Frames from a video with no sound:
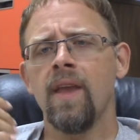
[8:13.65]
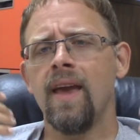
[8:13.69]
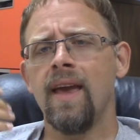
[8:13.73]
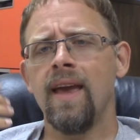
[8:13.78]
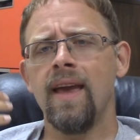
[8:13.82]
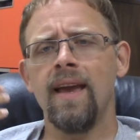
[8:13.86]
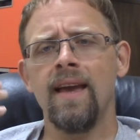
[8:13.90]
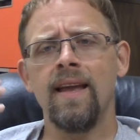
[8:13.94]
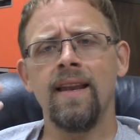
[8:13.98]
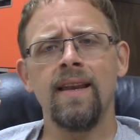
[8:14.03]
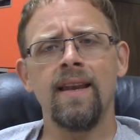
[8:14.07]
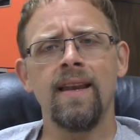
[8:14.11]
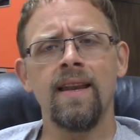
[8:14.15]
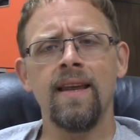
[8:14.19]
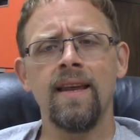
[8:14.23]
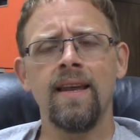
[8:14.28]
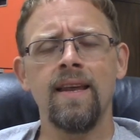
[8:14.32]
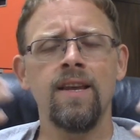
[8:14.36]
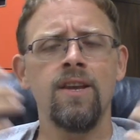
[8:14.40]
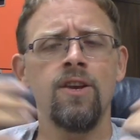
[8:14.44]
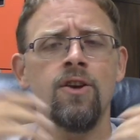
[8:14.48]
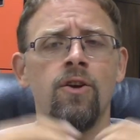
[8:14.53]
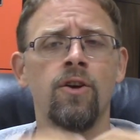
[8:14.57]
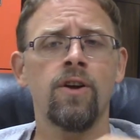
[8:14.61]
And
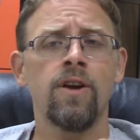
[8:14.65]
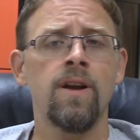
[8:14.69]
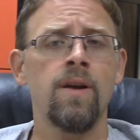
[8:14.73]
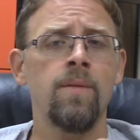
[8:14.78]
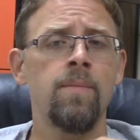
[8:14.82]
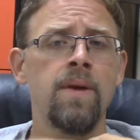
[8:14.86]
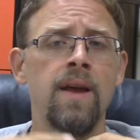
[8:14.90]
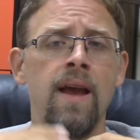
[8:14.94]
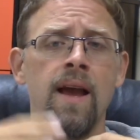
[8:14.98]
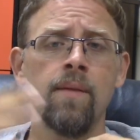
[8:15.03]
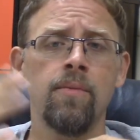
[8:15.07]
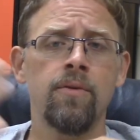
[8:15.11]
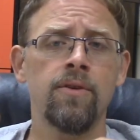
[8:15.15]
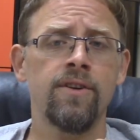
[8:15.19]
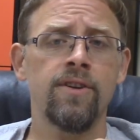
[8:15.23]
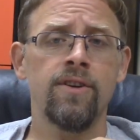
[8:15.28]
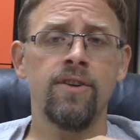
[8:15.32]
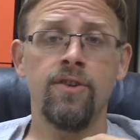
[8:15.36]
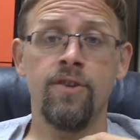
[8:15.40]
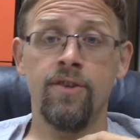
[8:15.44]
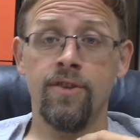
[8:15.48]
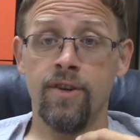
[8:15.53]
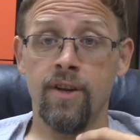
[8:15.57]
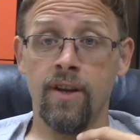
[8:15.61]
you're going to be able to,
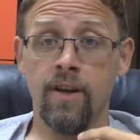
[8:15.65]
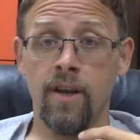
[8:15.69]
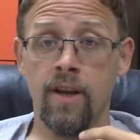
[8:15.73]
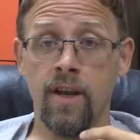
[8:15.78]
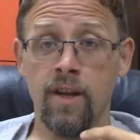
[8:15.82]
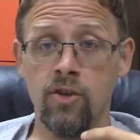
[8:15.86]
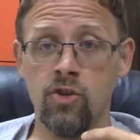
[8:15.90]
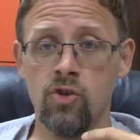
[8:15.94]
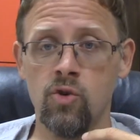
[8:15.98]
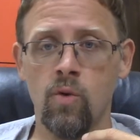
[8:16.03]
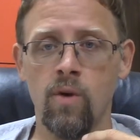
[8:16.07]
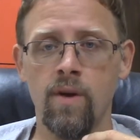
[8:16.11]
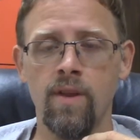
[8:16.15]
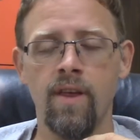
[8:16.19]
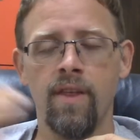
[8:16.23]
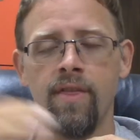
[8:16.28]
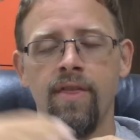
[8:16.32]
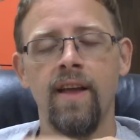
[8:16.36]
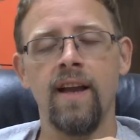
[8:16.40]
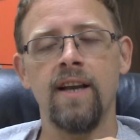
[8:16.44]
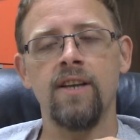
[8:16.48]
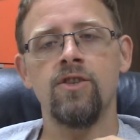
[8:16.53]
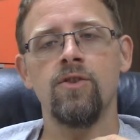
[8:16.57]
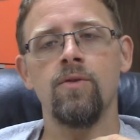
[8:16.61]
to enjoy the
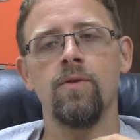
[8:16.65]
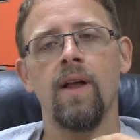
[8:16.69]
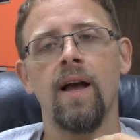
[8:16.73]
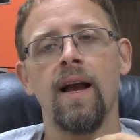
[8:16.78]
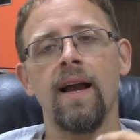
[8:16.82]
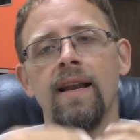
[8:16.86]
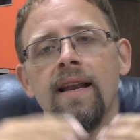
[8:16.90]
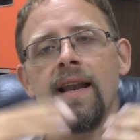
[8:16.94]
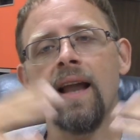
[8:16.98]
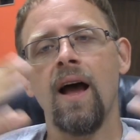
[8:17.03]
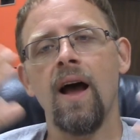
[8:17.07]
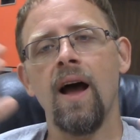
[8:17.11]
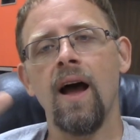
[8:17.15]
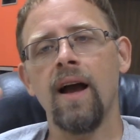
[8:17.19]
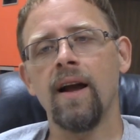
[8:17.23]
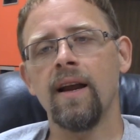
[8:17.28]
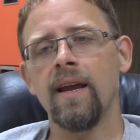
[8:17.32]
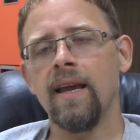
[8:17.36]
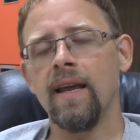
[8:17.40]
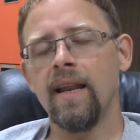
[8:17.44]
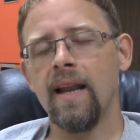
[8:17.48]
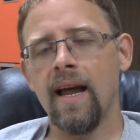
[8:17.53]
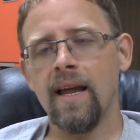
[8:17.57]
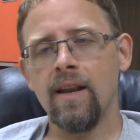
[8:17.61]
things you like. Now,
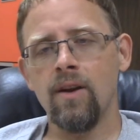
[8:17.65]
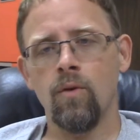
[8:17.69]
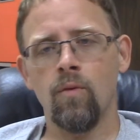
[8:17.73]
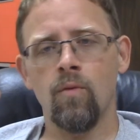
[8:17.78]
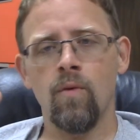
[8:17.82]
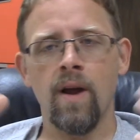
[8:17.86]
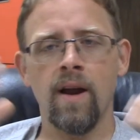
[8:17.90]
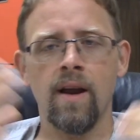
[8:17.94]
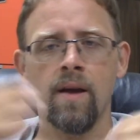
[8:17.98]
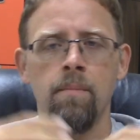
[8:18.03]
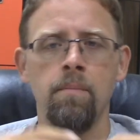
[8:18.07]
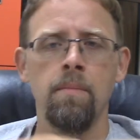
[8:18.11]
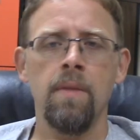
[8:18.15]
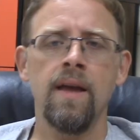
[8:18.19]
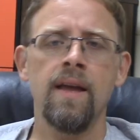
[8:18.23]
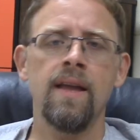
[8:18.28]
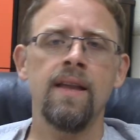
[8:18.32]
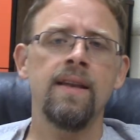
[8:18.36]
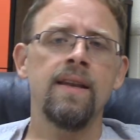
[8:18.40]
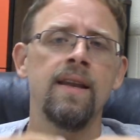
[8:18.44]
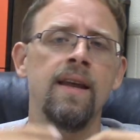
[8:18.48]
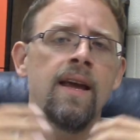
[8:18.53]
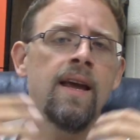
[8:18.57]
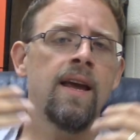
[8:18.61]
again, I don't
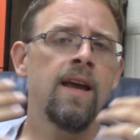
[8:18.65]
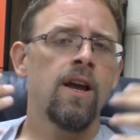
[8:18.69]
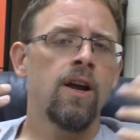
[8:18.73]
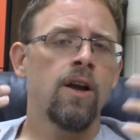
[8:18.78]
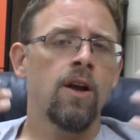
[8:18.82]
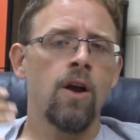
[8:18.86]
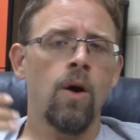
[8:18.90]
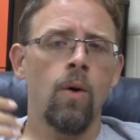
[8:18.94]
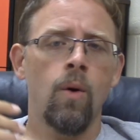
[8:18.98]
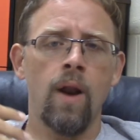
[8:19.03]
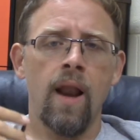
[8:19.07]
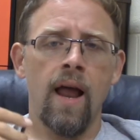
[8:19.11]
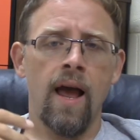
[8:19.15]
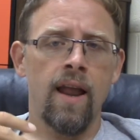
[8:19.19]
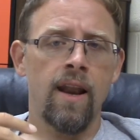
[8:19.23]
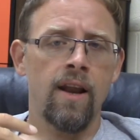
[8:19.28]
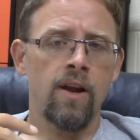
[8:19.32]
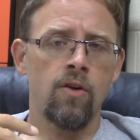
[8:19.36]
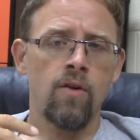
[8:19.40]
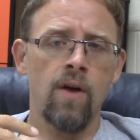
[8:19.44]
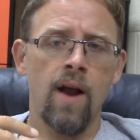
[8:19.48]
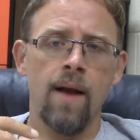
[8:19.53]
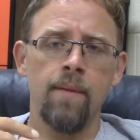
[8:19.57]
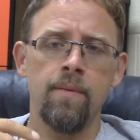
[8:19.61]
recommend going on
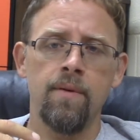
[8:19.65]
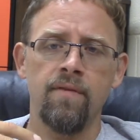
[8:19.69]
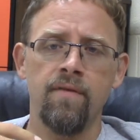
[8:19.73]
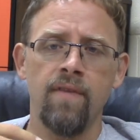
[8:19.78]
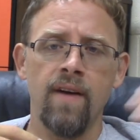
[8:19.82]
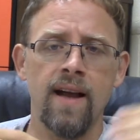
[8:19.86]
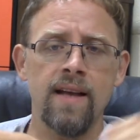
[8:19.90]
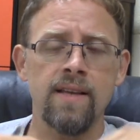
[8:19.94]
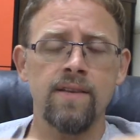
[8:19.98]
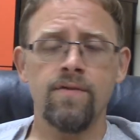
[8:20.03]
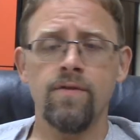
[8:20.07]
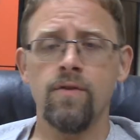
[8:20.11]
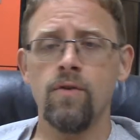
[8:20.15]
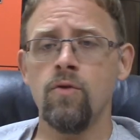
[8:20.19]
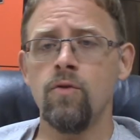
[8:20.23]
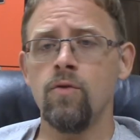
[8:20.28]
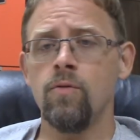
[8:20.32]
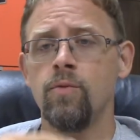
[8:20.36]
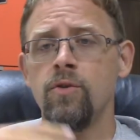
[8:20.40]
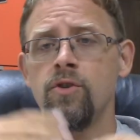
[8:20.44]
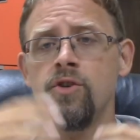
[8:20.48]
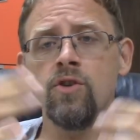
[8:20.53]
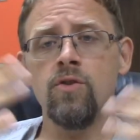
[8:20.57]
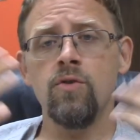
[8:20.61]
and grabbing fast
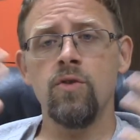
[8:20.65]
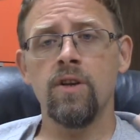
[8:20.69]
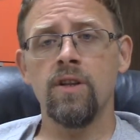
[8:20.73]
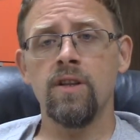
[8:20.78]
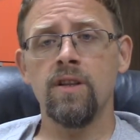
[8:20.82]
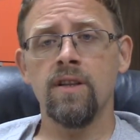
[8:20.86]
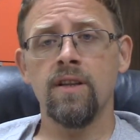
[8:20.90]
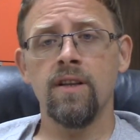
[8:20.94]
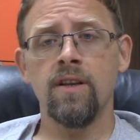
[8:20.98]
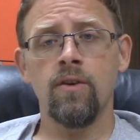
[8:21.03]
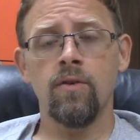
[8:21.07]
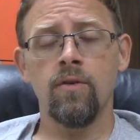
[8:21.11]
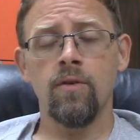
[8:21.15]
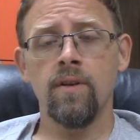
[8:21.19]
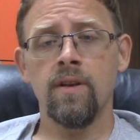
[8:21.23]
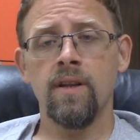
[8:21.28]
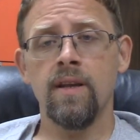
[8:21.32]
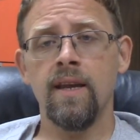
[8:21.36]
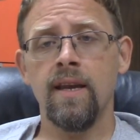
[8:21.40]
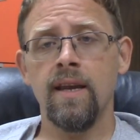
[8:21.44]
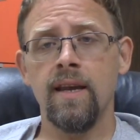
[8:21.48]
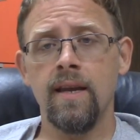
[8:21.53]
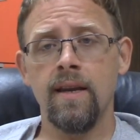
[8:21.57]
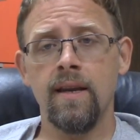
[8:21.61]
food, but you could
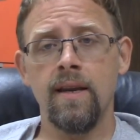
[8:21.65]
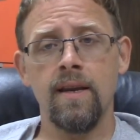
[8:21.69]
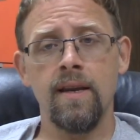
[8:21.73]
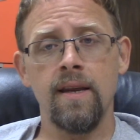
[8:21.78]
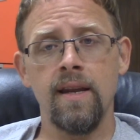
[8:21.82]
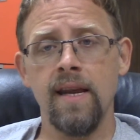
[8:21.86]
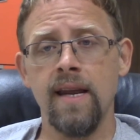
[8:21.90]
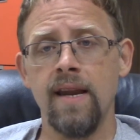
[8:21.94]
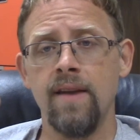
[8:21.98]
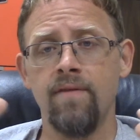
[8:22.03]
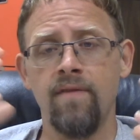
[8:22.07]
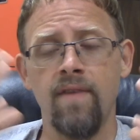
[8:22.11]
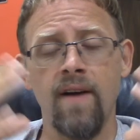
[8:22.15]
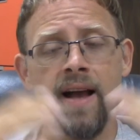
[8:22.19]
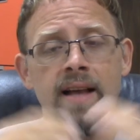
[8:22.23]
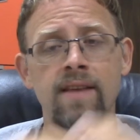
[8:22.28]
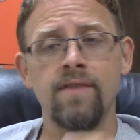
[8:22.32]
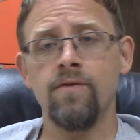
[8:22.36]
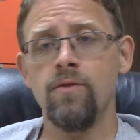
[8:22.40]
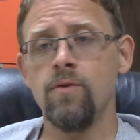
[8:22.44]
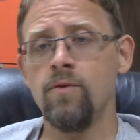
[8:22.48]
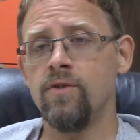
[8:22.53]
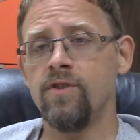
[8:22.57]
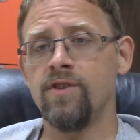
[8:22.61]
literally eat
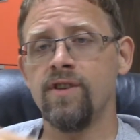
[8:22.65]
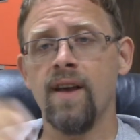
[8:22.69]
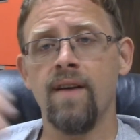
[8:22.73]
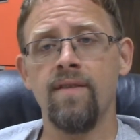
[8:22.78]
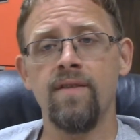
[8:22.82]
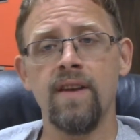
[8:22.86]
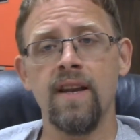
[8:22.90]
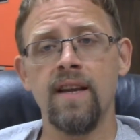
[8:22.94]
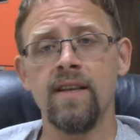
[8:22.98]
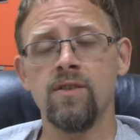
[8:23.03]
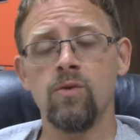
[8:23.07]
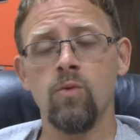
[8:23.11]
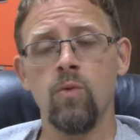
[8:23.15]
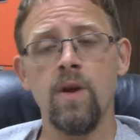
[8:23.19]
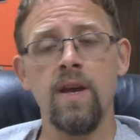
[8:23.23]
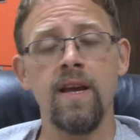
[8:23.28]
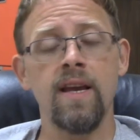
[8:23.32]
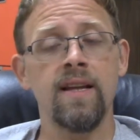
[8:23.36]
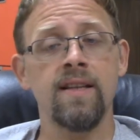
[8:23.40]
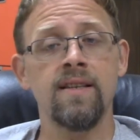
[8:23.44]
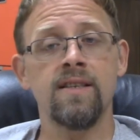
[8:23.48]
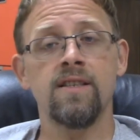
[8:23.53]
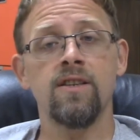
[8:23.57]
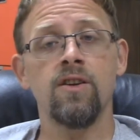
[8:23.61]
fast food seven days a
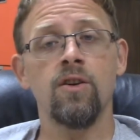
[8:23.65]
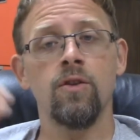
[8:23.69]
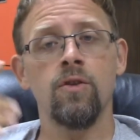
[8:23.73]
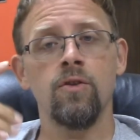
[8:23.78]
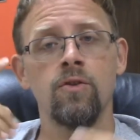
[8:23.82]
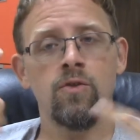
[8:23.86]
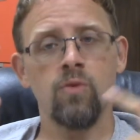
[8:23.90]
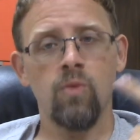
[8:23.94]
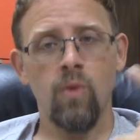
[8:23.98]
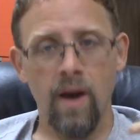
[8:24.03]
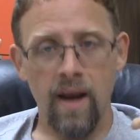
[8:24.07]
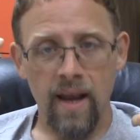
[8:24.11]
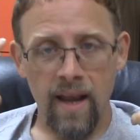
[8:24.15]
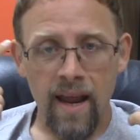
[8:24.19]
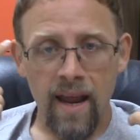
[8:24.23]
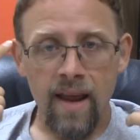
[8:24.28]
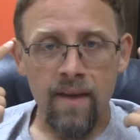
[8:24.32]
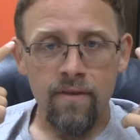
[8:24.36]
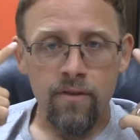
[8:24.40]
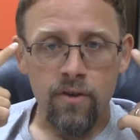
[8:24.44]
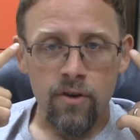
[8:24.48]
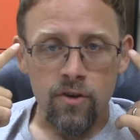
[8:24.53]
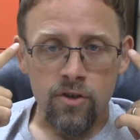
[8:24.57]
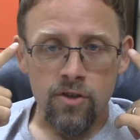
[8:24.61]
week and still lose weight
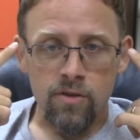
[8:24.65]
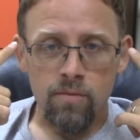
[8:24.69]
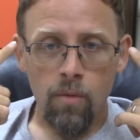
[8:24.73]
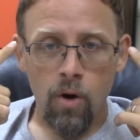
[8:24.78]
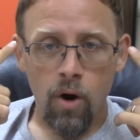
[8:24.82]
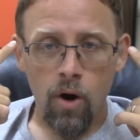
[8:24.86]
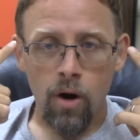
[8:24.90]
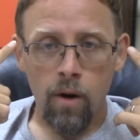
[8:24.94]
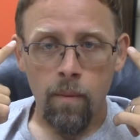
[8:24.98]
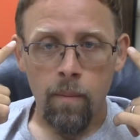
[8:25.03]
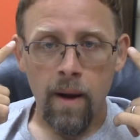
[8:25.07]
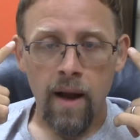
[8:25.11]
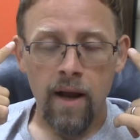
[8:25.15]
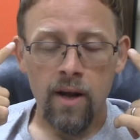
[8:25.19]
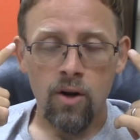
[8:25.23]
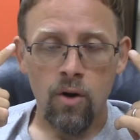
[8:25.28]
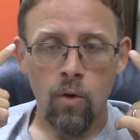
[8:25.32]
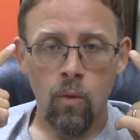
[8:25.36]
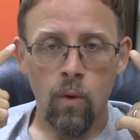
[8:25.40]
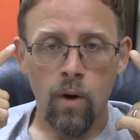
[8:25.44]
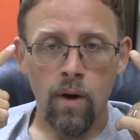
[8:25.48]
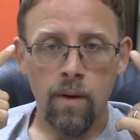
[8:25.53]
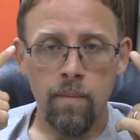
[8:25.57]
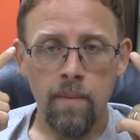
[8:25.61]
if you're smart about your
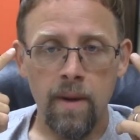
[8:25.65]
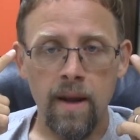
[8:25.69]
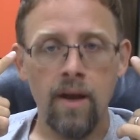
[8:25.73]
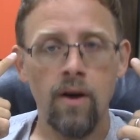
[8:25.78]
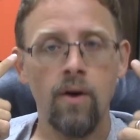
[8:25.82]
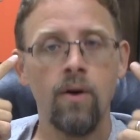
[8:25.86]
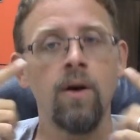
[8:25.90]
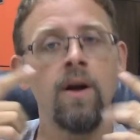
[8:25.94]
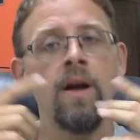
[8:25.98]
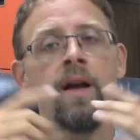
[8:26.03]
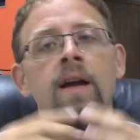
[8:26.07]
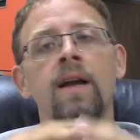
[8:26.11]
one meal.